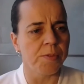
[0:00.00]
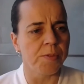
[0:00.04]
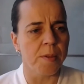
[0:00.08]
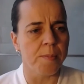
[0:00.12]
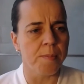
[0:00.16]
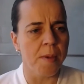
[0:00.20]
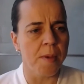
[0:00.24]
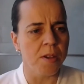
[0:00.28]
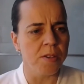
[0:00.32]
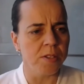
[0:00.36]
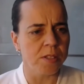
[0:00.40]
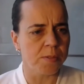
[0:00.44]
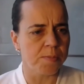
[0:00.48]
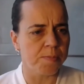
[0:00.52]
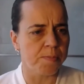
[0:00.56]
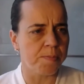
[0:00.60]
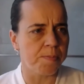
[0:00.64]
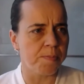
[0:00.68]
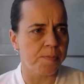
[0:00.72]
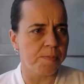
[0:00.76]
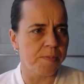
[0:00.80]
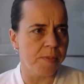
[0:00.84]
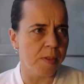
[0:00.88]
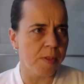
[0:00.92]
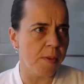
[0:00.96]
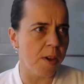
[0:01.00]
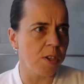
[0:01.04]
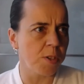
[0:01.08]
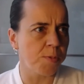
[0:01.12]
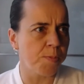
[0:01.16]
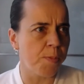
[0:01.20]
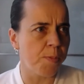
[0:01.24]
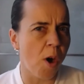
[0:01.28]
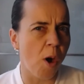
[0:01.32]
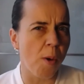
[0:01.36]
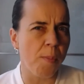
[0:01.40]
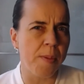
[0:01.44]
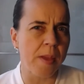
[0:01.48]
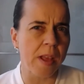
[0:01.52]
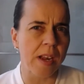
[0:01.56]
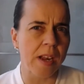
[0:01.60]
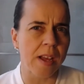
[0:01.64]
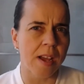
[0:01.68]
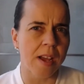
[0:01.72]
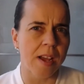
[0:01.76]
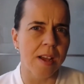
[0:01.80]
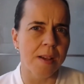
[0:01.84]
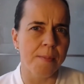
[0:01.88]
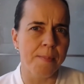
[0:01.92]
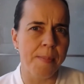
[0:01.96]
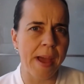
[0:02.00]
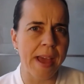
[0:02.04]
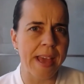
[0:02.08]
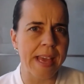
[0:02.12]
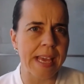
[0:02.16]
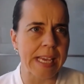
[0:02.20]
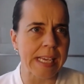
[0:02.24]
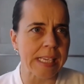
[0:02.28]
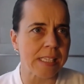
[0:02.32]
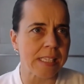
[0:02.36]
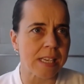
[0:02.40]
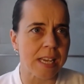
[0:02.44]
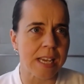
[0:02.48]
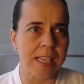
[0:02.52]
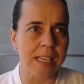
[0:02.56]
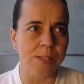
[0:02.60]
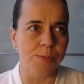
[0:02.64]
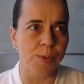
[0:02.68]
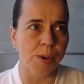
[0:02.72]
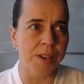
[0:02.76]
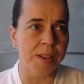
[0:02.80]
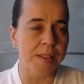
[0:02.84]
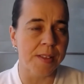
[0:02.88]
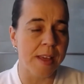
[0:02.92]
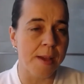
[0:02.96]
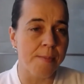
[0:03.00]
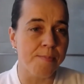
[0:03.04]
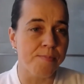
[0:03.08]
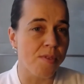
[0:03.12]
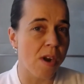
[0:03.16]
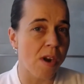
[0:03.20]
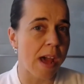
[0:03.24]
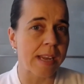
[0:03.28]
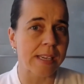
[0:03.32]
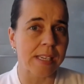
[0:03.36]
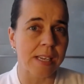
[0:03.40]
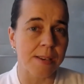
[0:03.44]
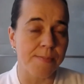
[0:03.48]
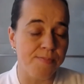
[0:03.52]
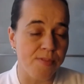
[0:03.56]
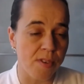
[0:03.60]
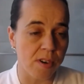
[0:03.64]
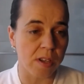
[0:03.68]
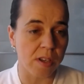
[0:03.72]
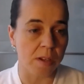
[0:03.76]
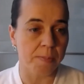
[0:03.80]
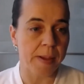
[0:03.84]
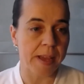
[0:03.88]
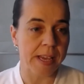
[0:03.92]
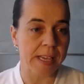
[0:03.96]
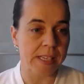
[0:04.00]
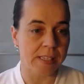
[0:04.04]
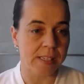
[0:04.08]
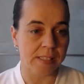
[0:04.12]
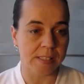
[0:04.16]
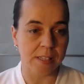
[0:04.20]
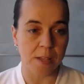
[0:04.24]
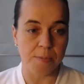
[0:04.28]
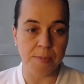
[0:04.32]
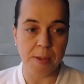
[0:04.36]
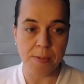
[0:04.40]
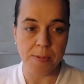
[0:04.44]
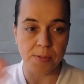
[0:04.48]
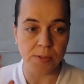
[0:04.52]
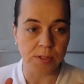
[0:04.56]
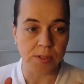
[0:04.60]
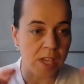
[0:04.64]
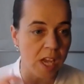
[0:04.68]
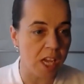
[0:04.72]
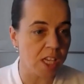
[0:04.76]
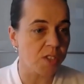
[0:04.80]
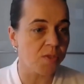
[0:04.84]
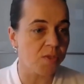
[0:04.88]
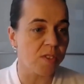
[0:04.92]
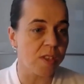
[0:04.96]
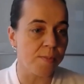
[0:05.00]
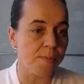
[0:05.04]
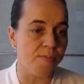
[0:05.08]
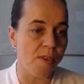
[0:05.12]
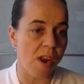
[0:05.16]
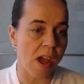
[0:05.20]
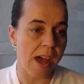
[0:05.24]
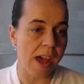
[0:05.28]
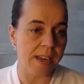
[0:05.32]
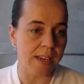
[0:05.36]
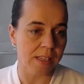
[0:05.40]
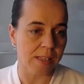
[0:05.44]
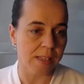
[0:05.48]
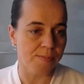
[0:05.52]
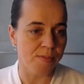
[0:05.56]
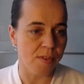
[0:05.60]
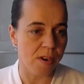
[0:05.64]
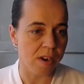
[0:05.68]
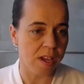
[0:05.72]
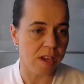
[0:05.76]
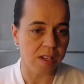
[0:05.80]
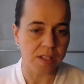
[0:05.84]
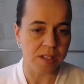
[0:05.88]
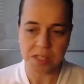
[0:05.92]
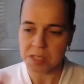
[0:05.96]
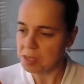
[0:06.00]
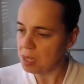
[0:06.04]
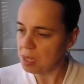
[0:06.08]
The most popular page is one of their branded product pages. So people search for the brand and the product,